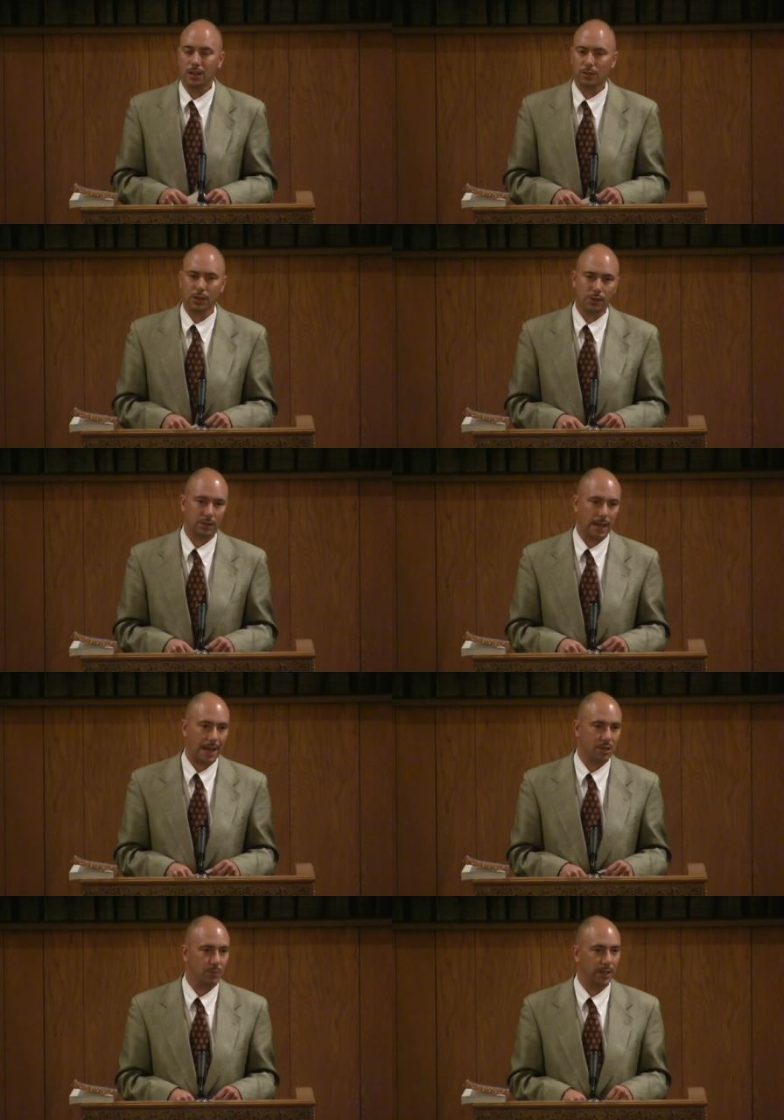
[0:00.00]
Tulsa
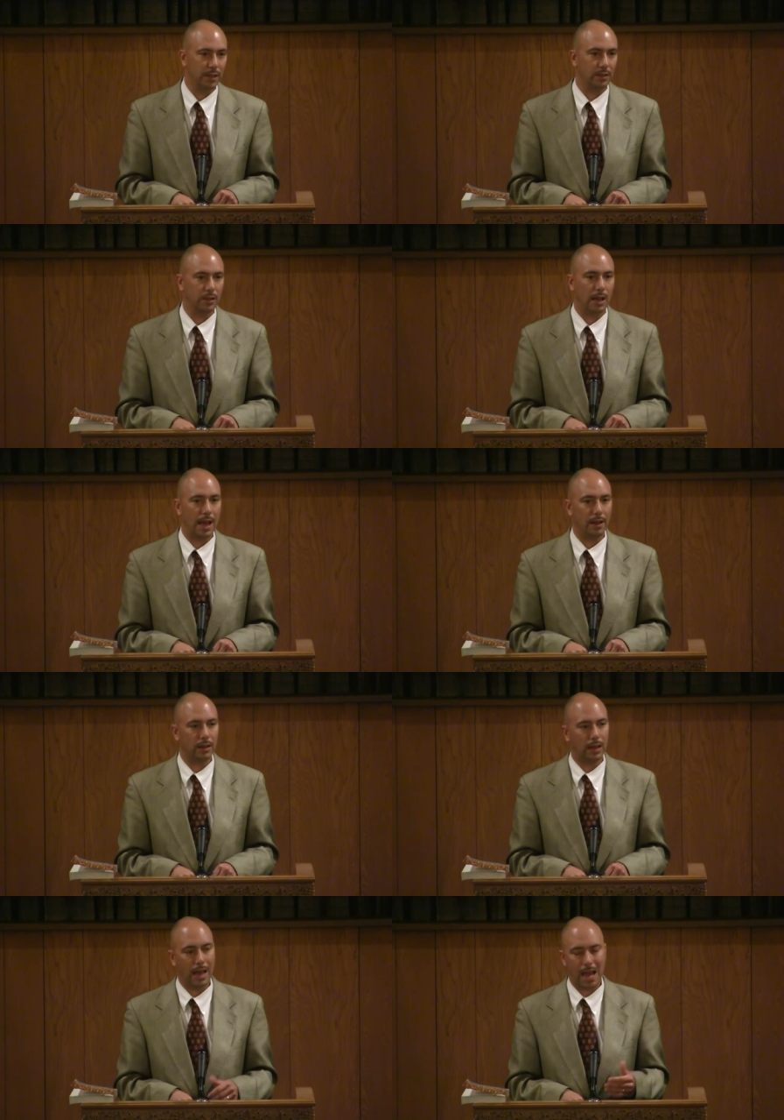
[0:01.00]
has been the uh,
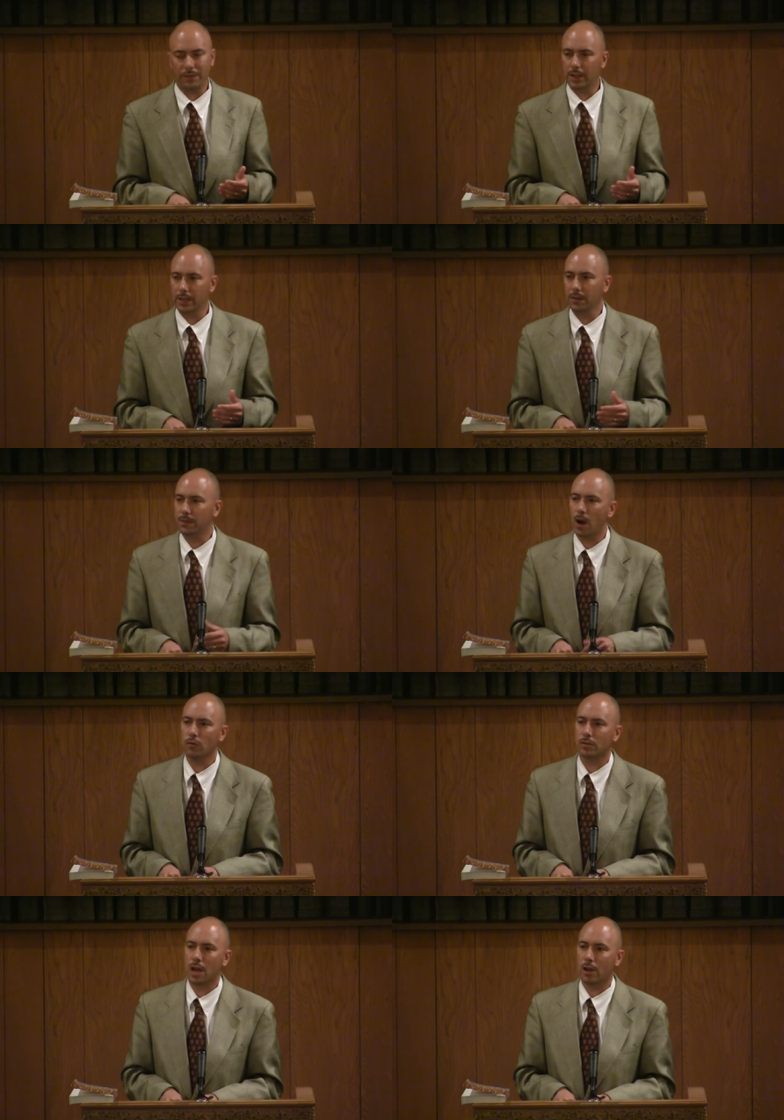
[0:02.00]
advocate of
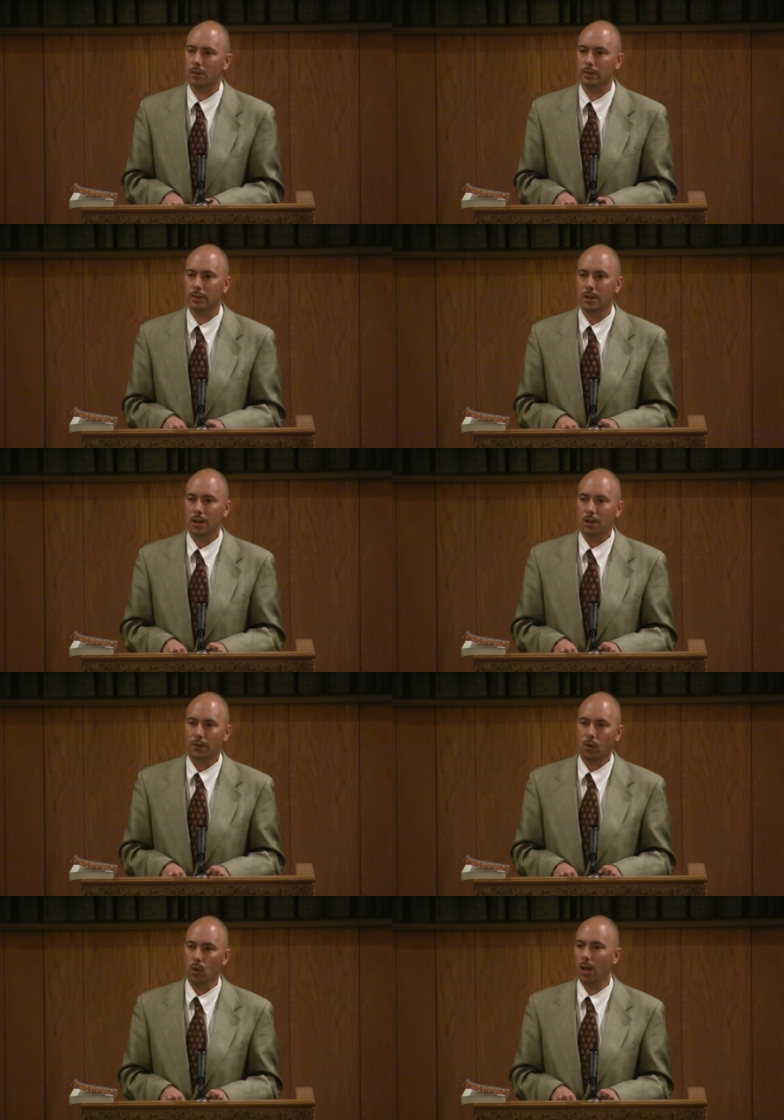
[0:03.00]
false doctrine for
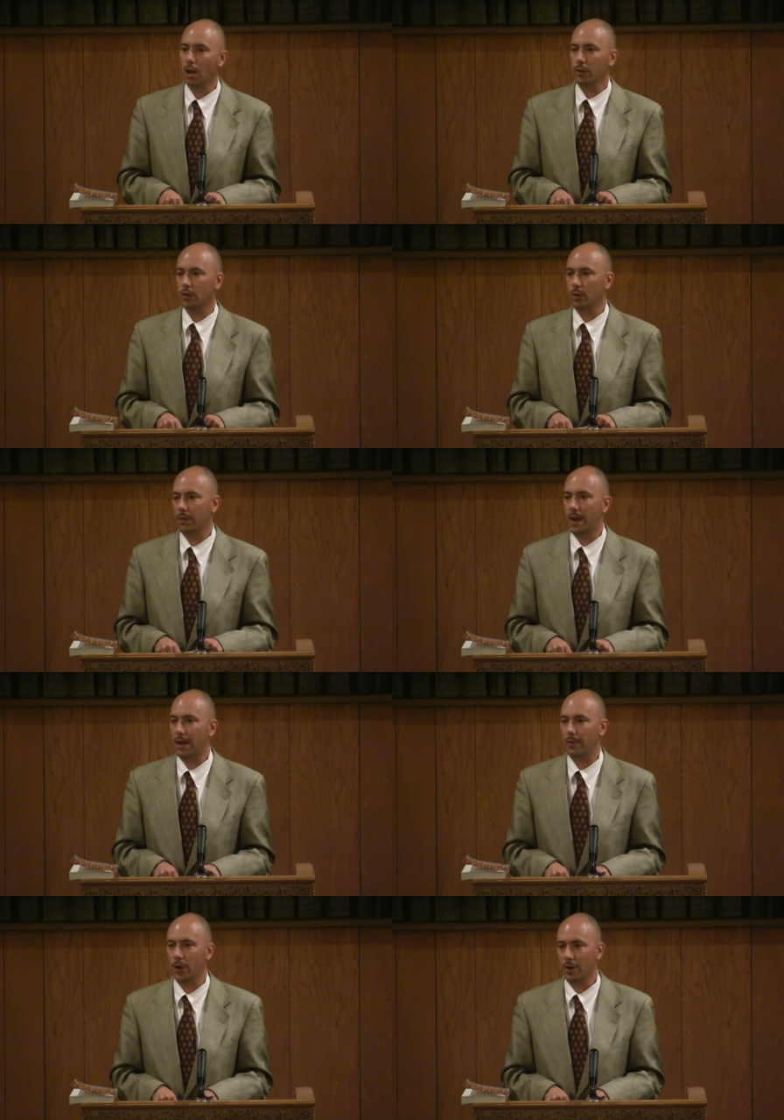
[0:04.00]
well over 25,
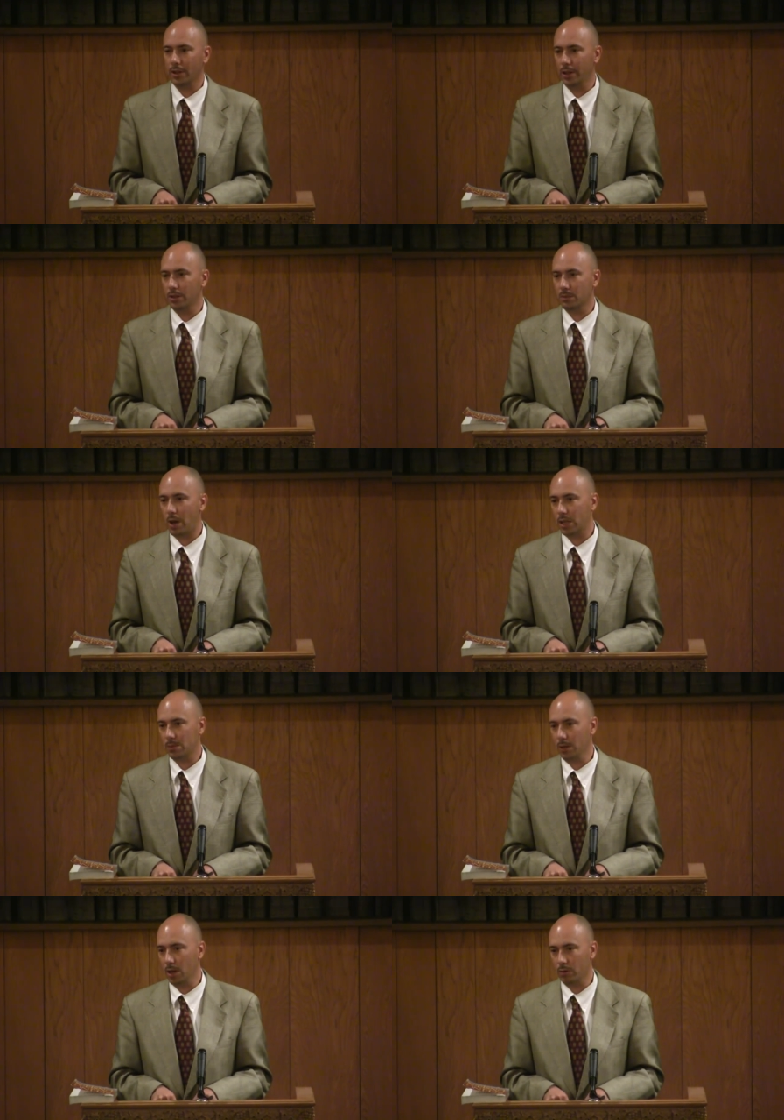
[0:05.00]
30 years and possibly
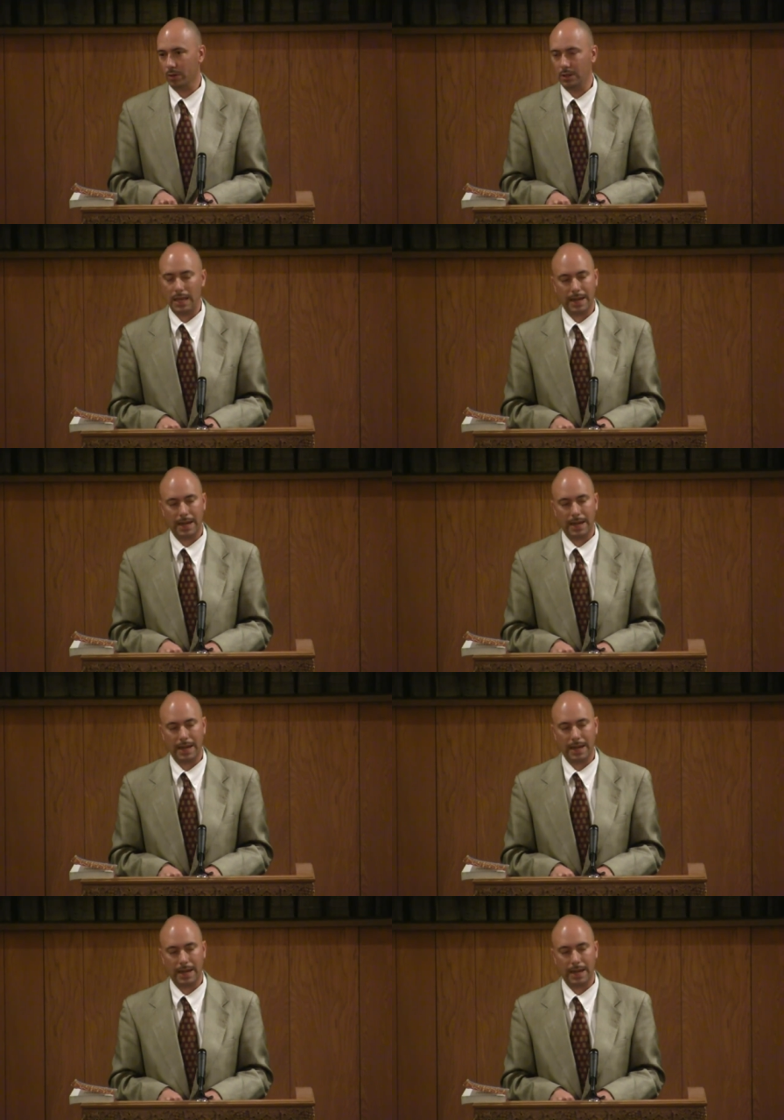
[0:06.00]
longer than that.